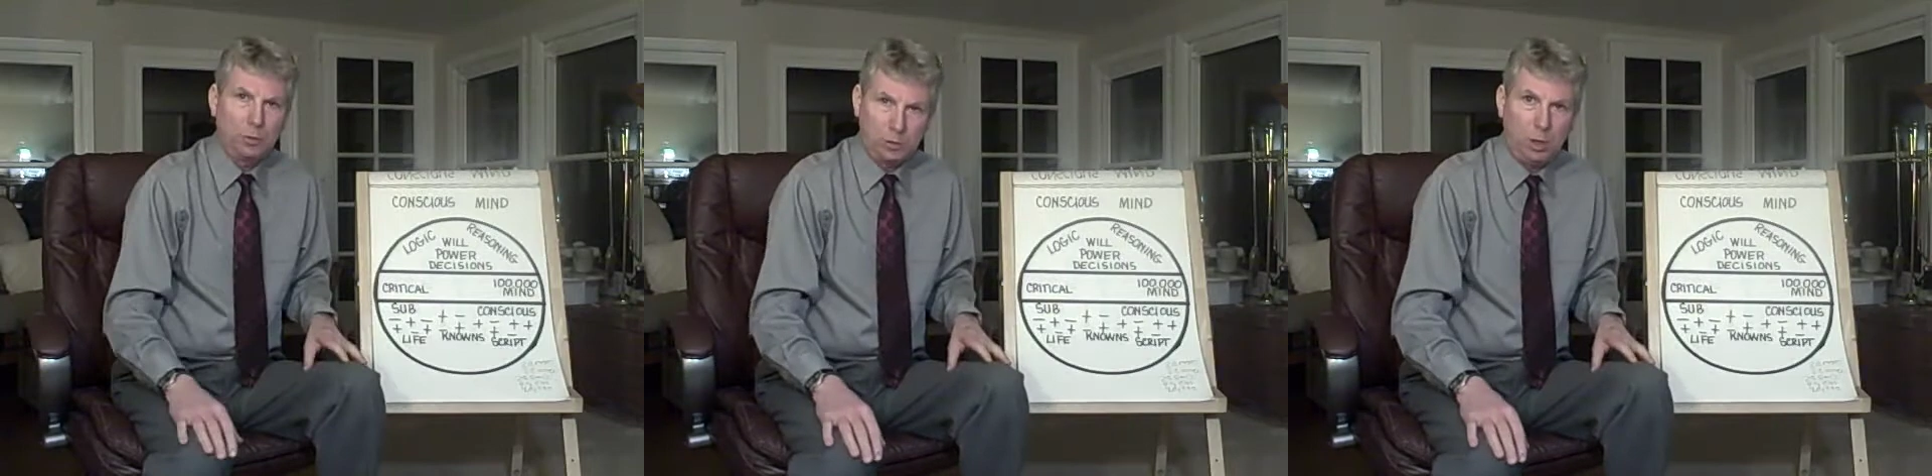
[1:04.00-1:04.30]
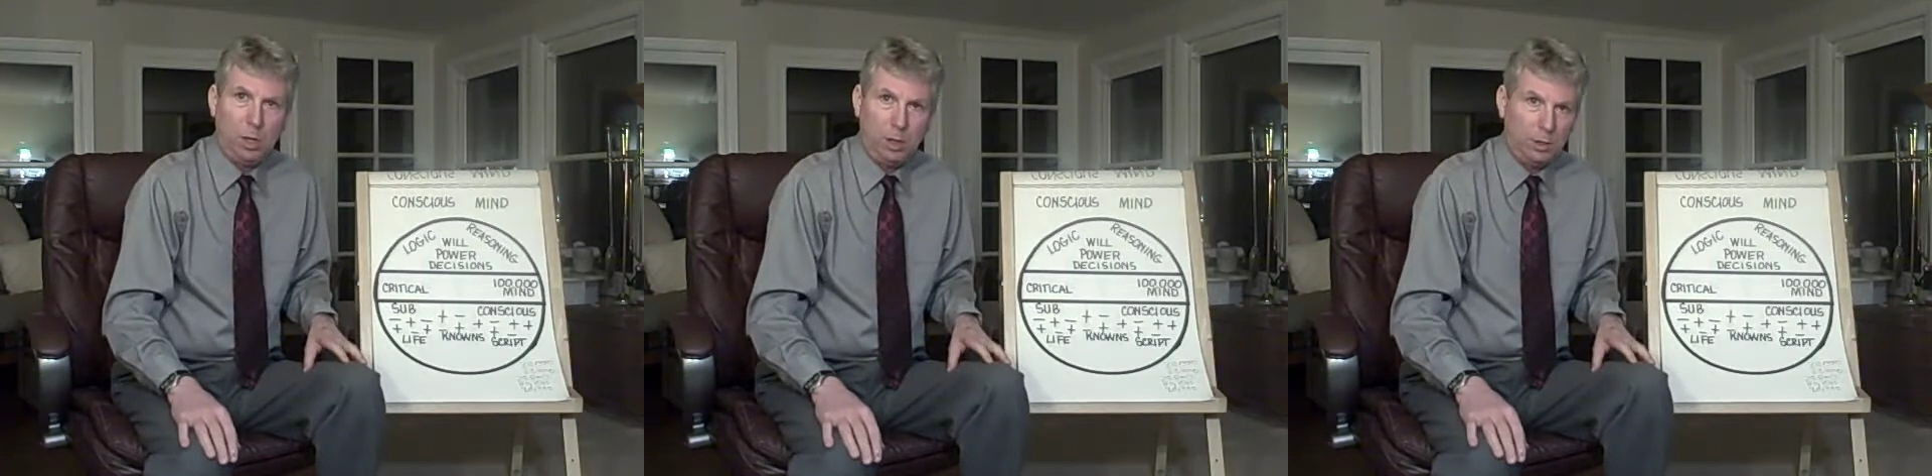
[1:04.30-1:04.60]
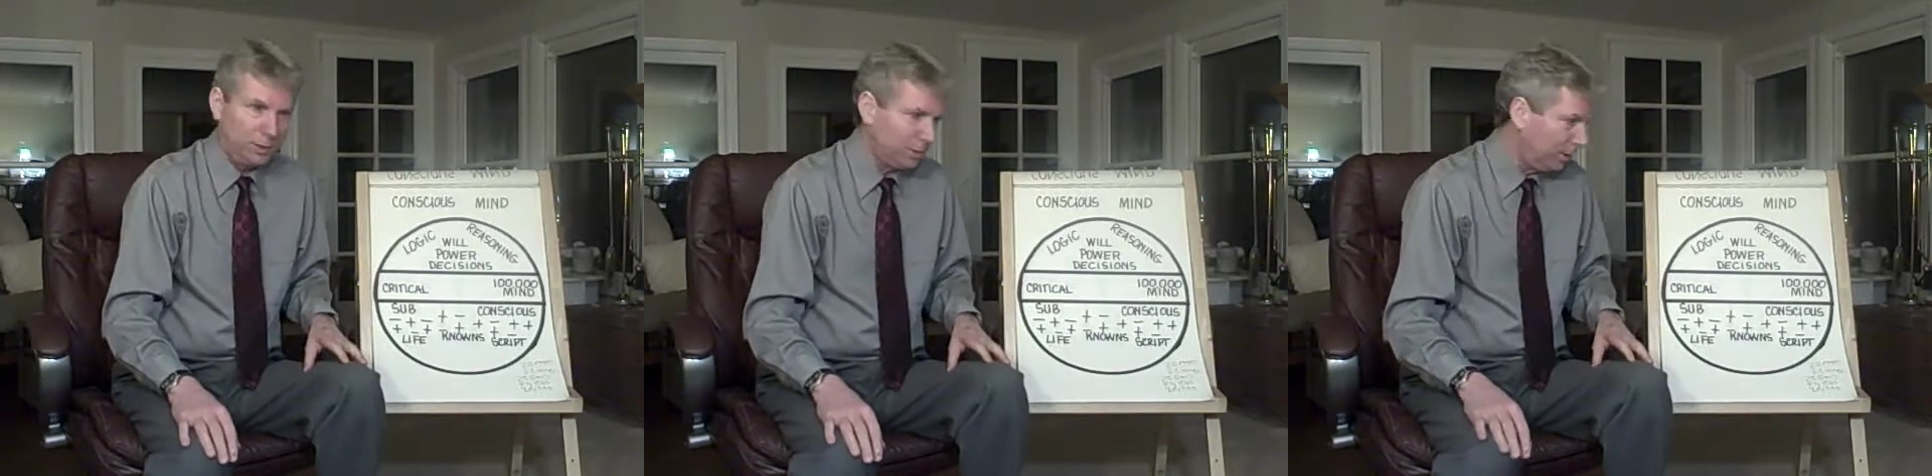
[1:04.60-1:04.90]
those
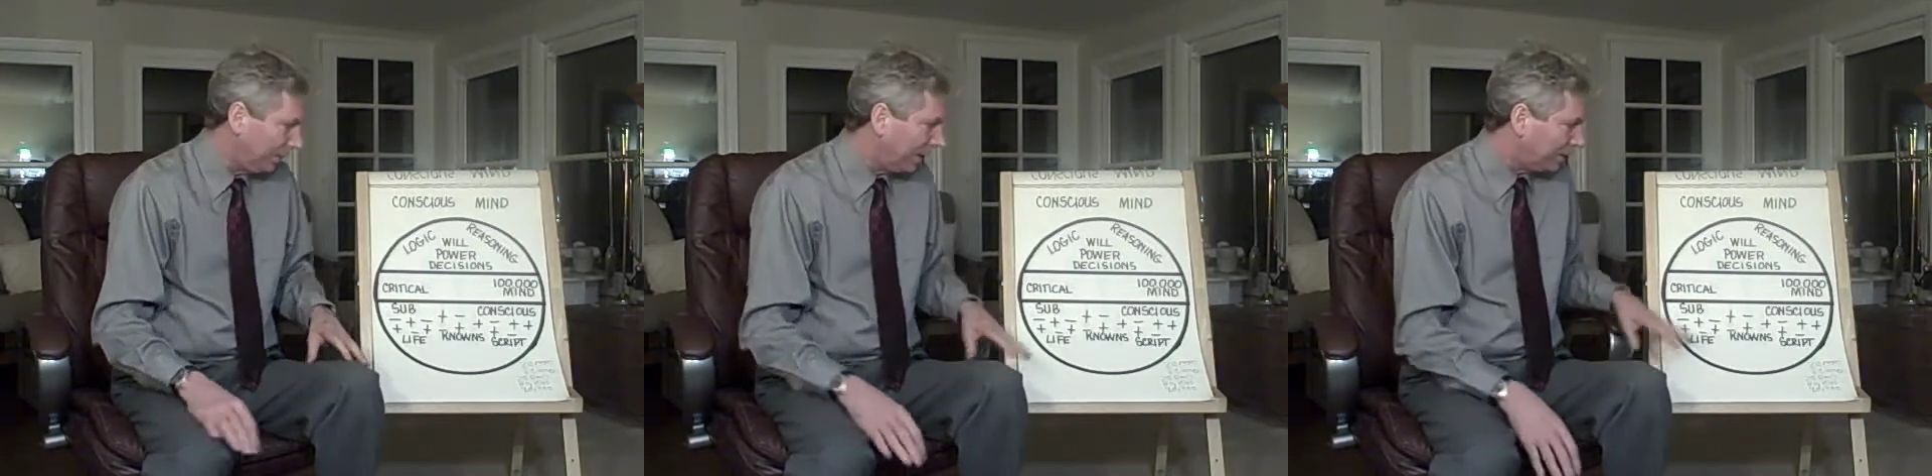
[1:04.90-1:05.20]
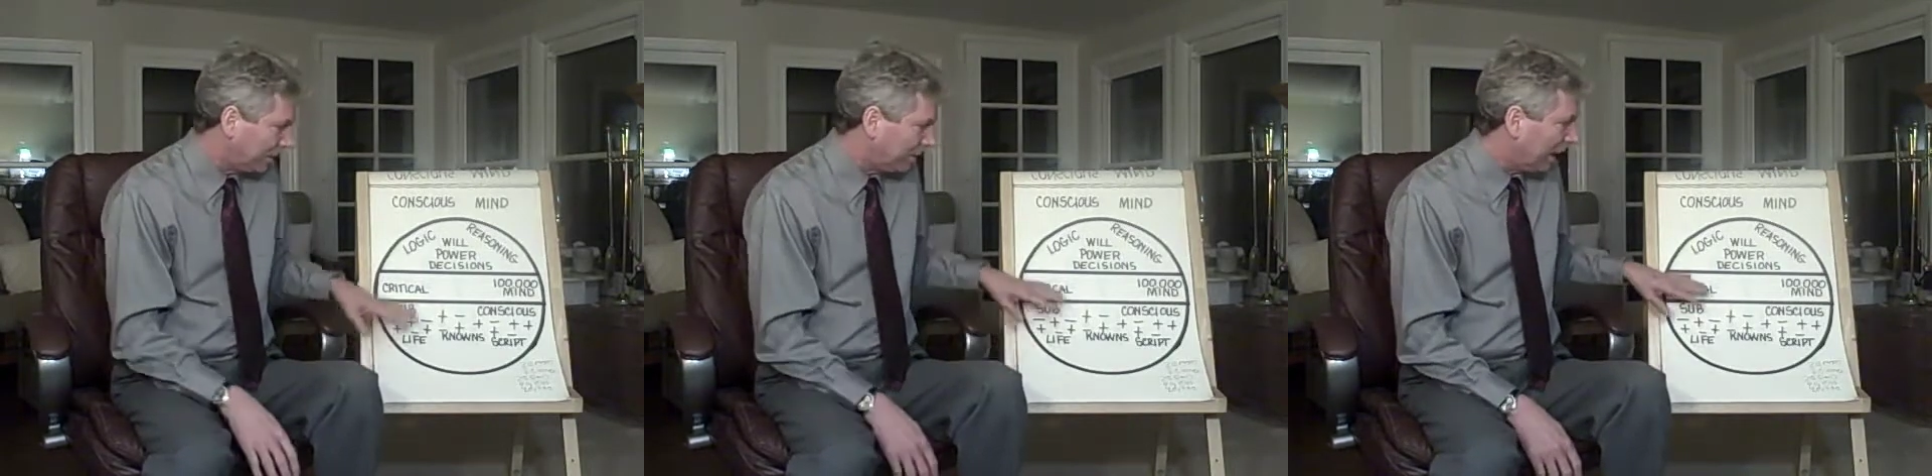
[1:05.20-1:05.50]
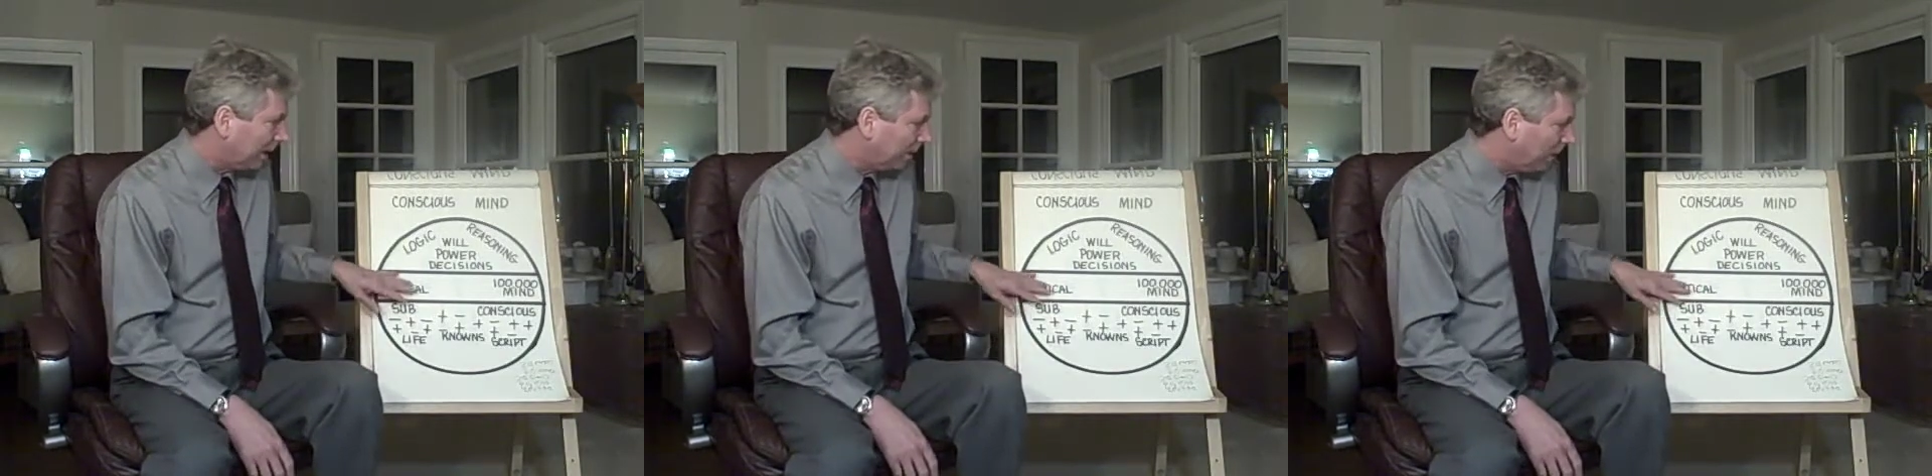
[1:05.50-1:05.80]
calls. That's
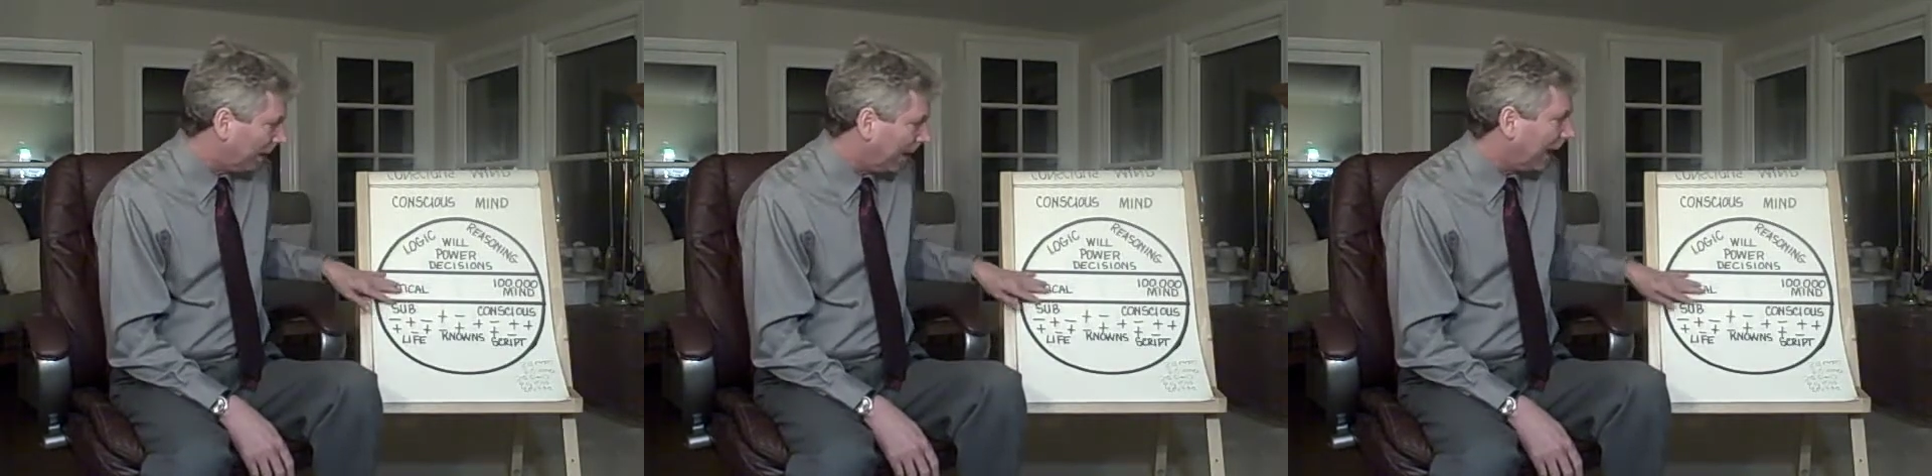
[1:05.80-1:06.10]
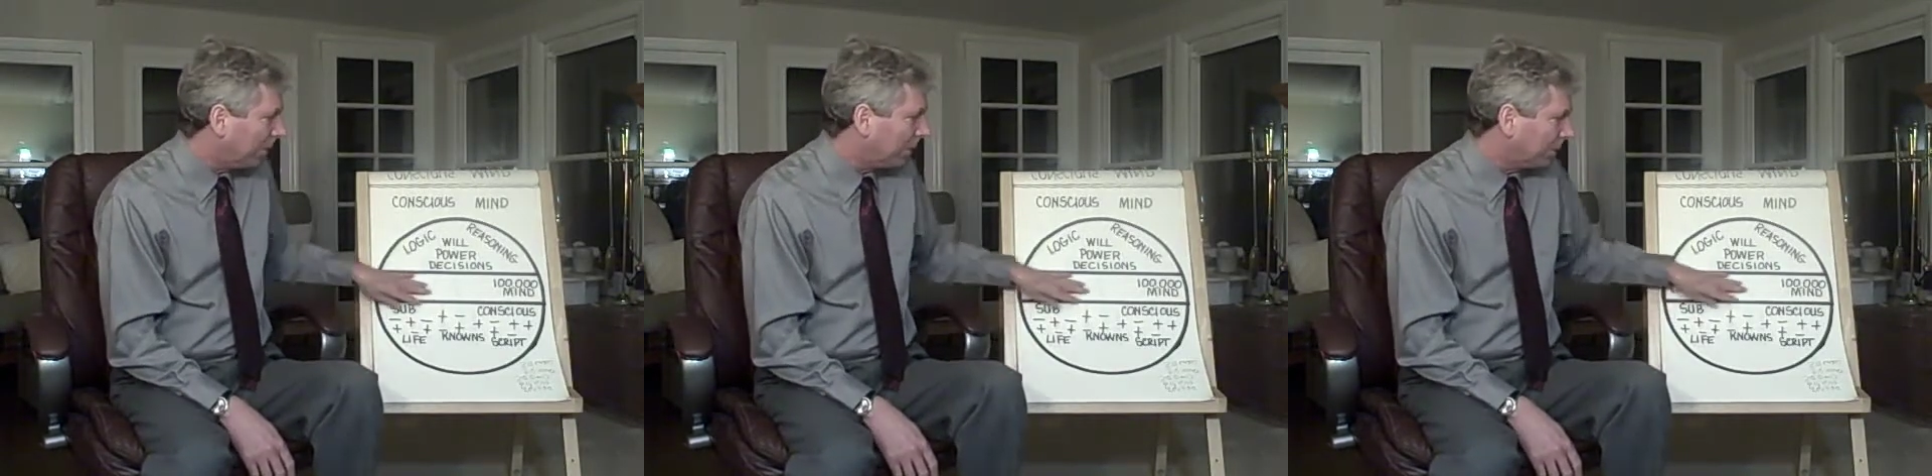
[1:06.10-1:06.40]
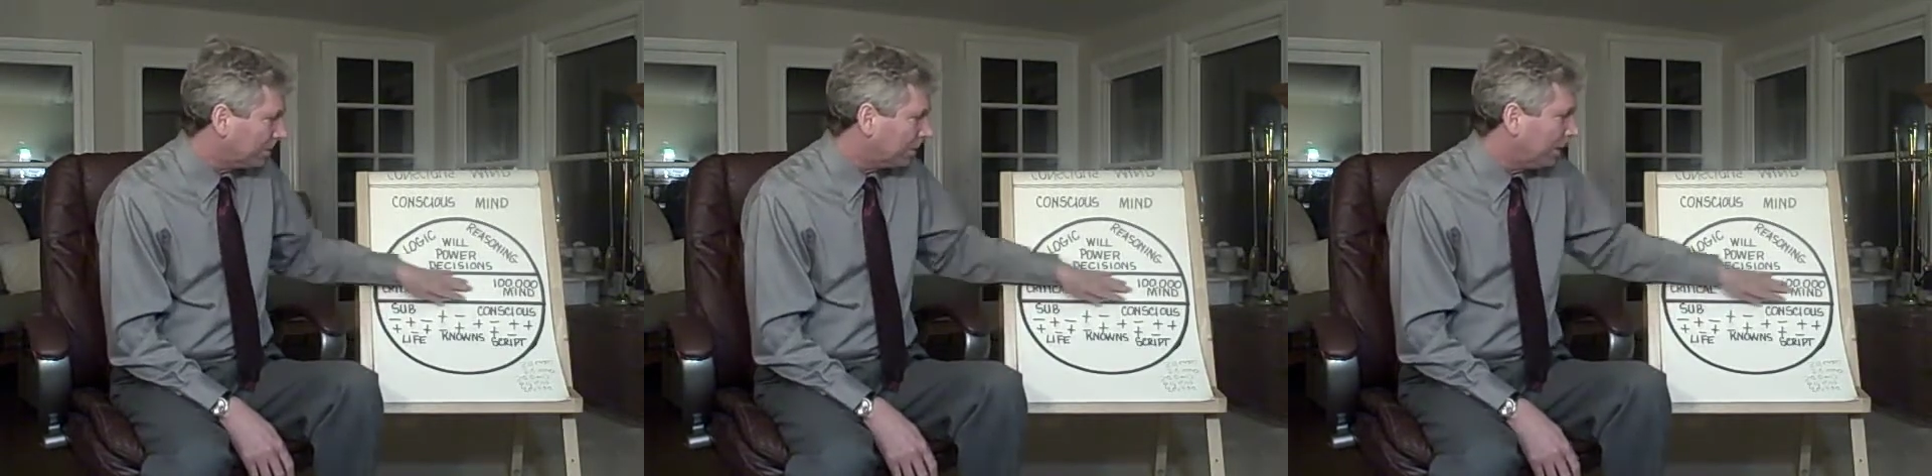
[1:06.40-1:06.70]
exactly what
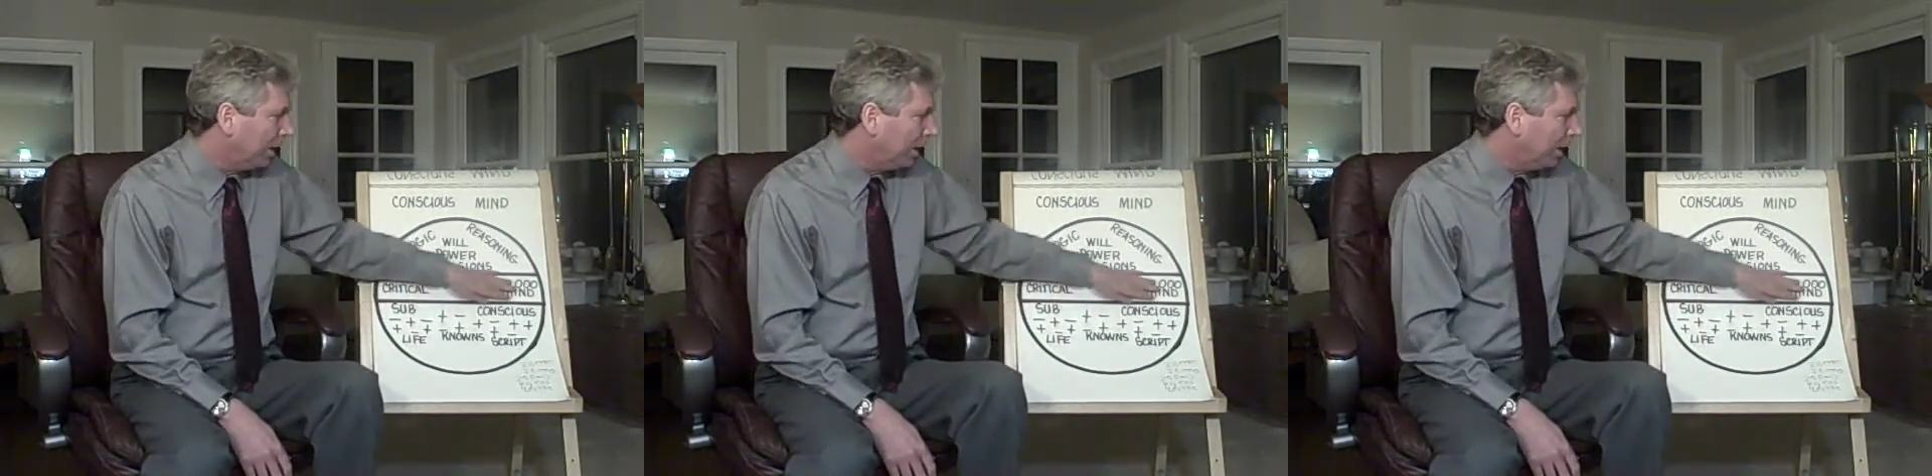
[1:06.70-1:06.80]
happens